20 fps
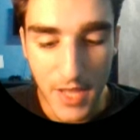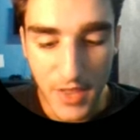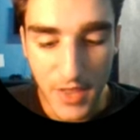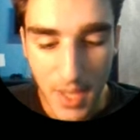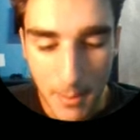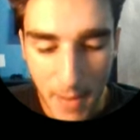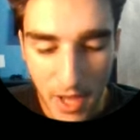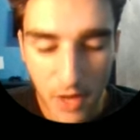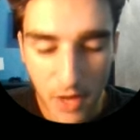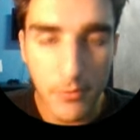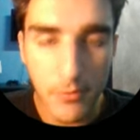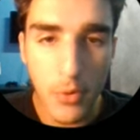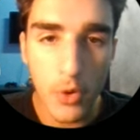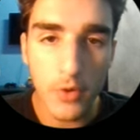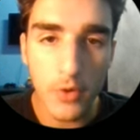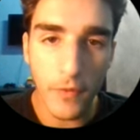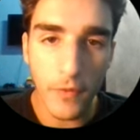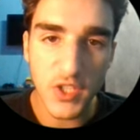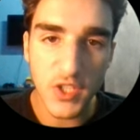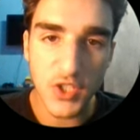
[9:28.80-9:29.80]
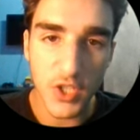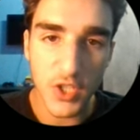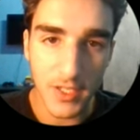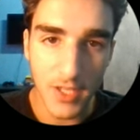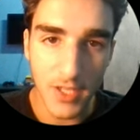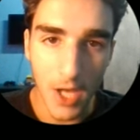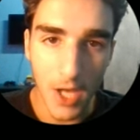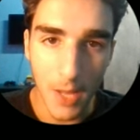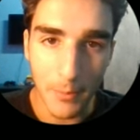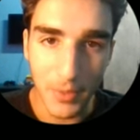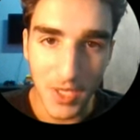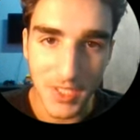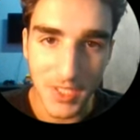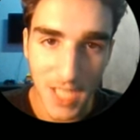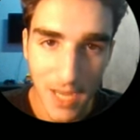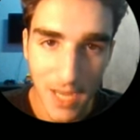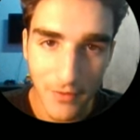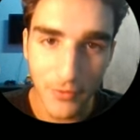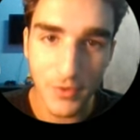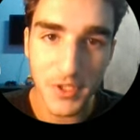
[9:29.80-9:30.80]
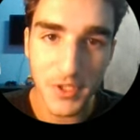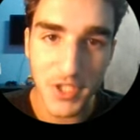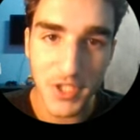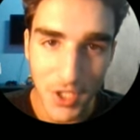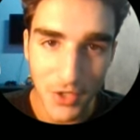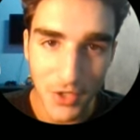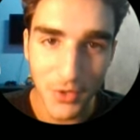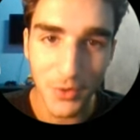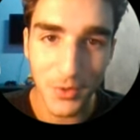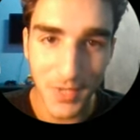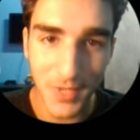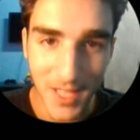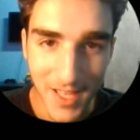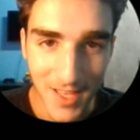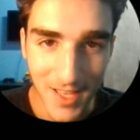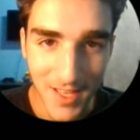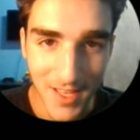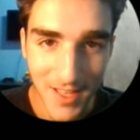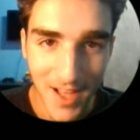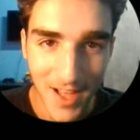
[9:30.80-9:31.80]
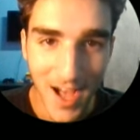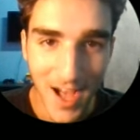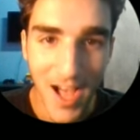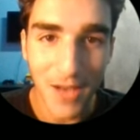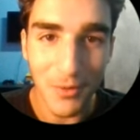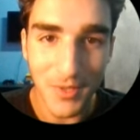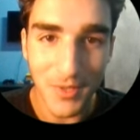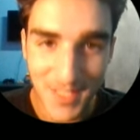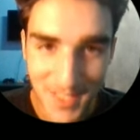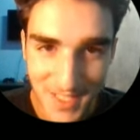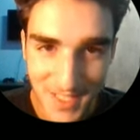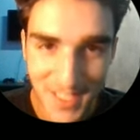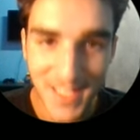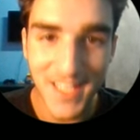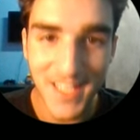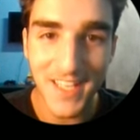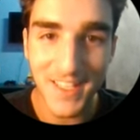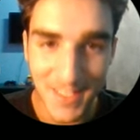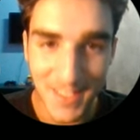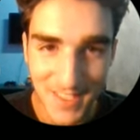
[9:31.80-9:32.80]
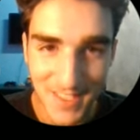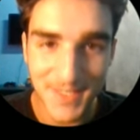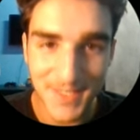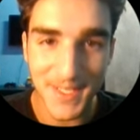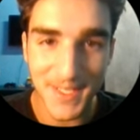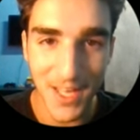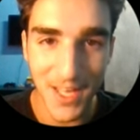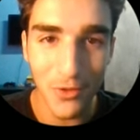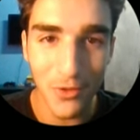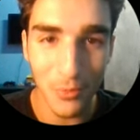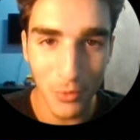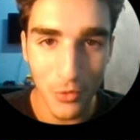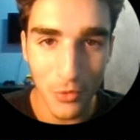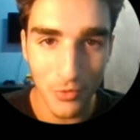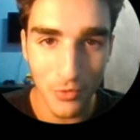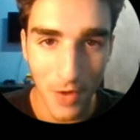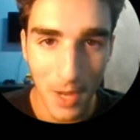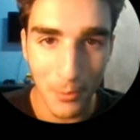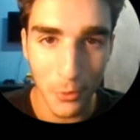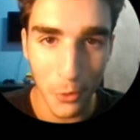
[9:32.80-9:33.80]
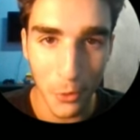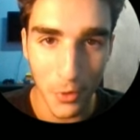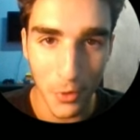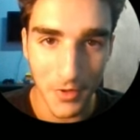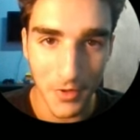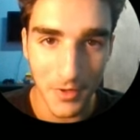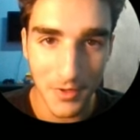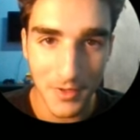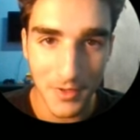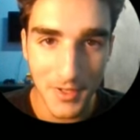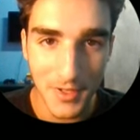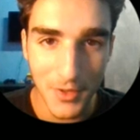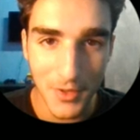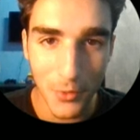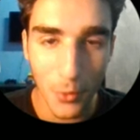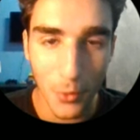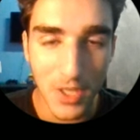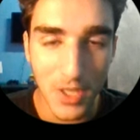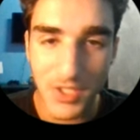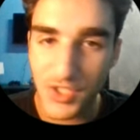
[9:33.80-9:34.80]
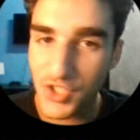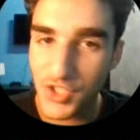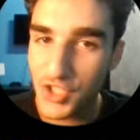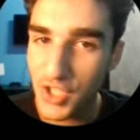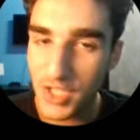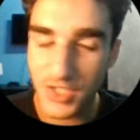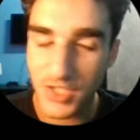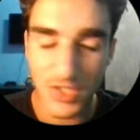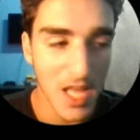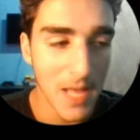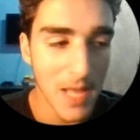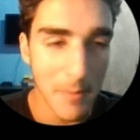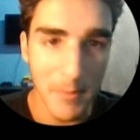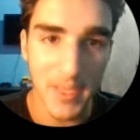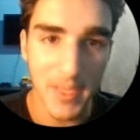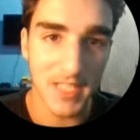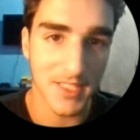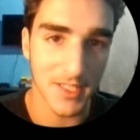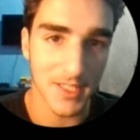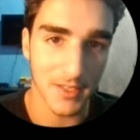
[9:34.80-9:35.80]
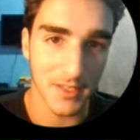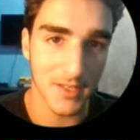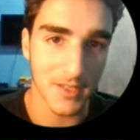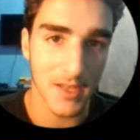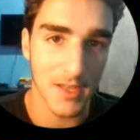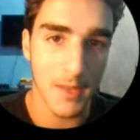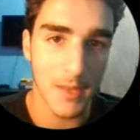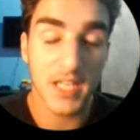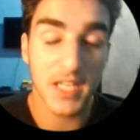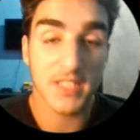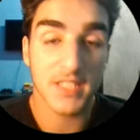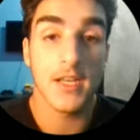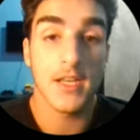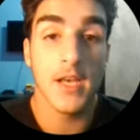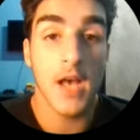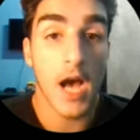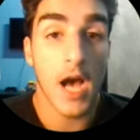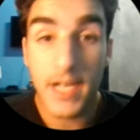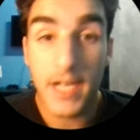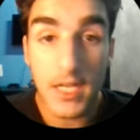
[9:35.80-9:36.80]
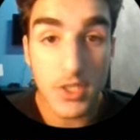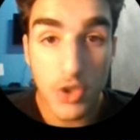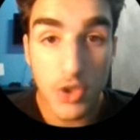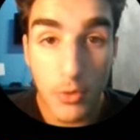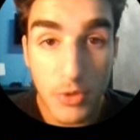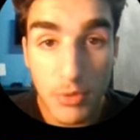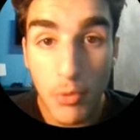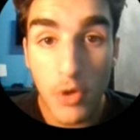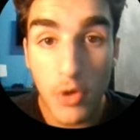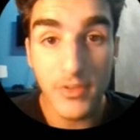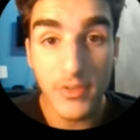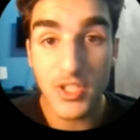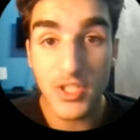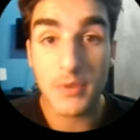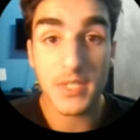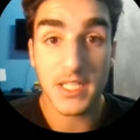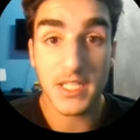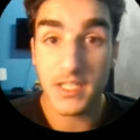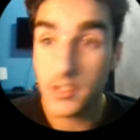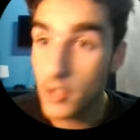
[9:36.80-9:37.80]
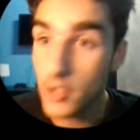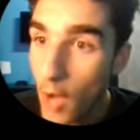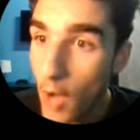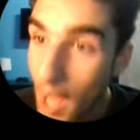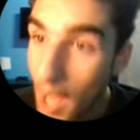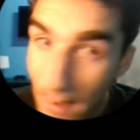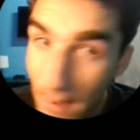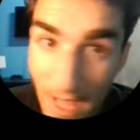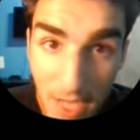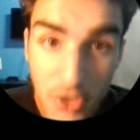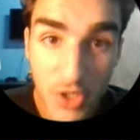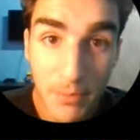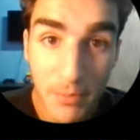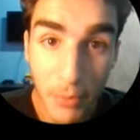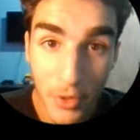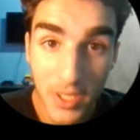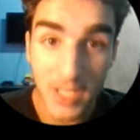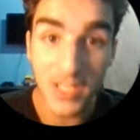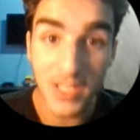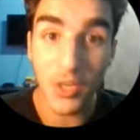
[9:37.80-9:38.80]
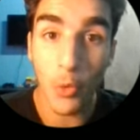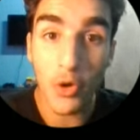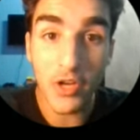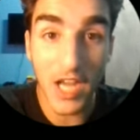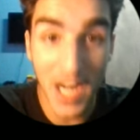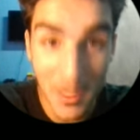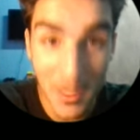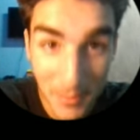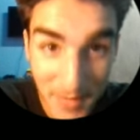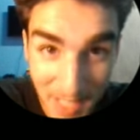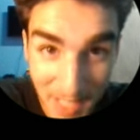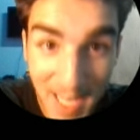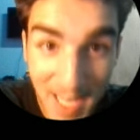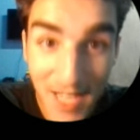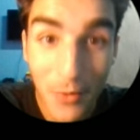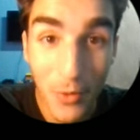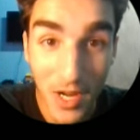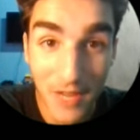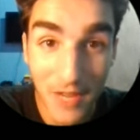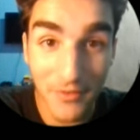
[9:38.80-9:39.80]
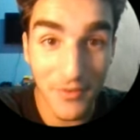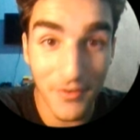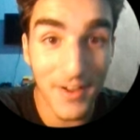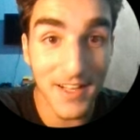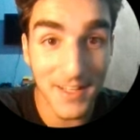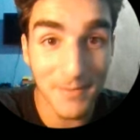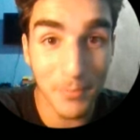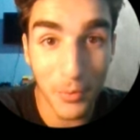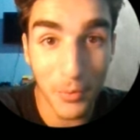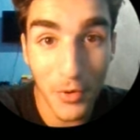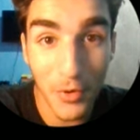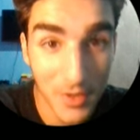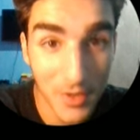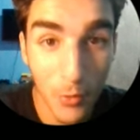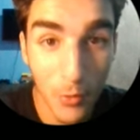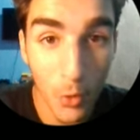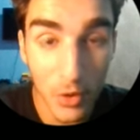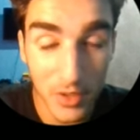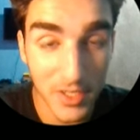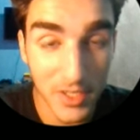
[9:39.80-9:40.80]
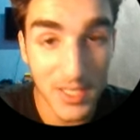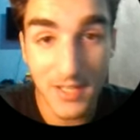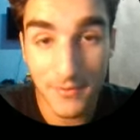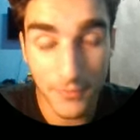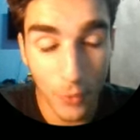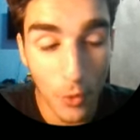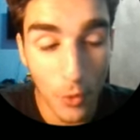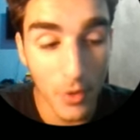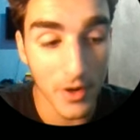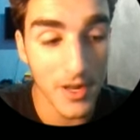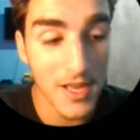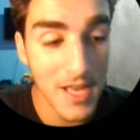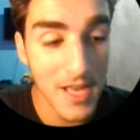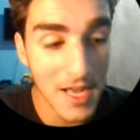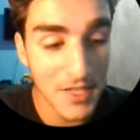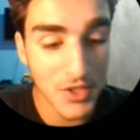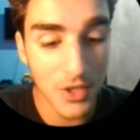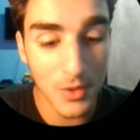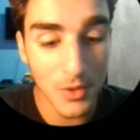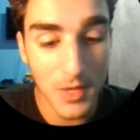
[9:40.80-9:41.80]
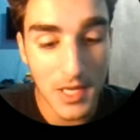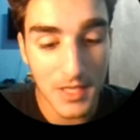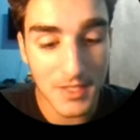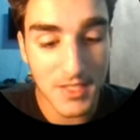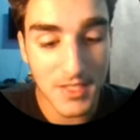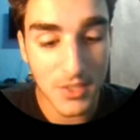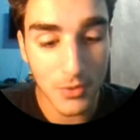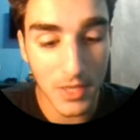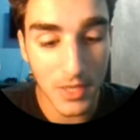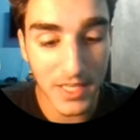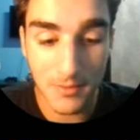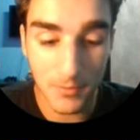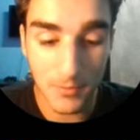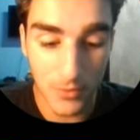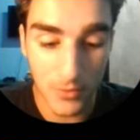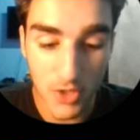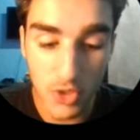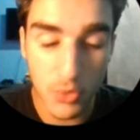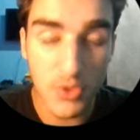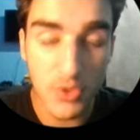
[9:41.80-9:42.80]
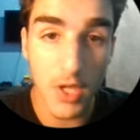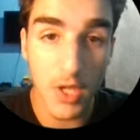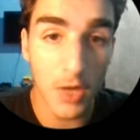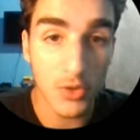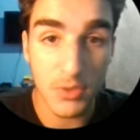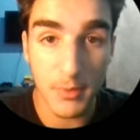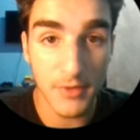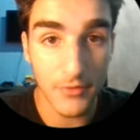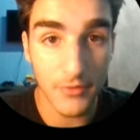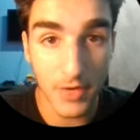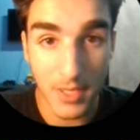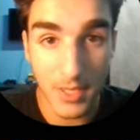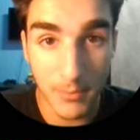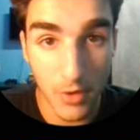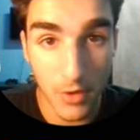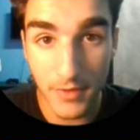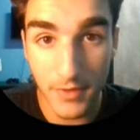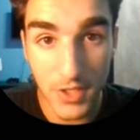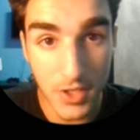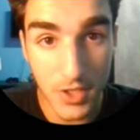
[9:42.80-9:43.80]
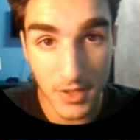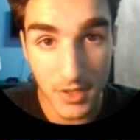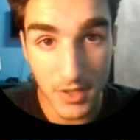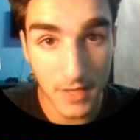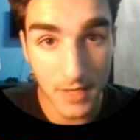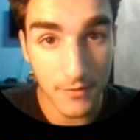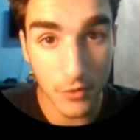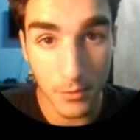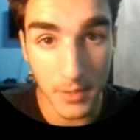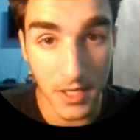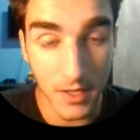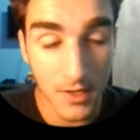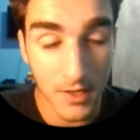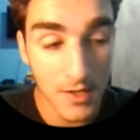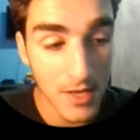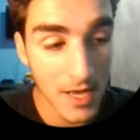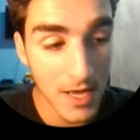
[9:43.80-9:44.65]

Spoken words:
And the amount of motivation I got because every single day I was seeing the scale move upward was just amazing. Because I got so much motivation. I was like, you know, I'm actually putting in the work and I'm getting what I fucking put the work in for. And so this was the ultimate fucking motivation thing for me.